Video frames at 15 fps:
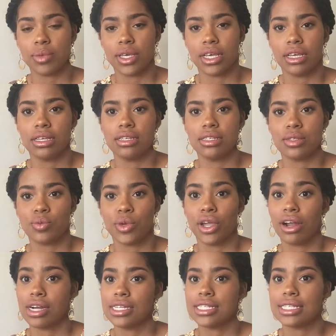because we
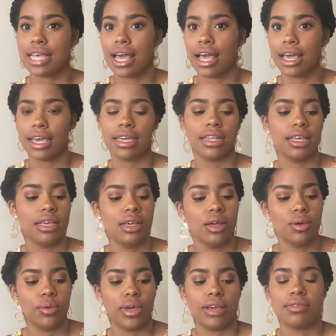are inside,
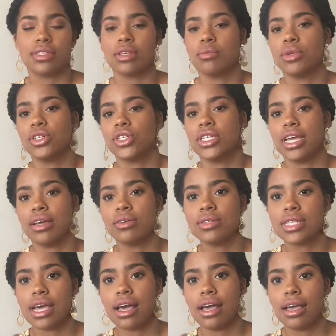we have so much
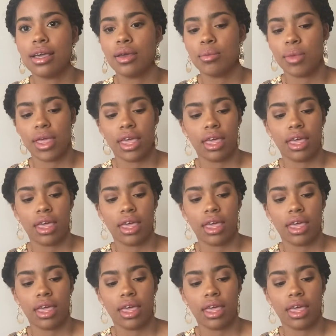downtime.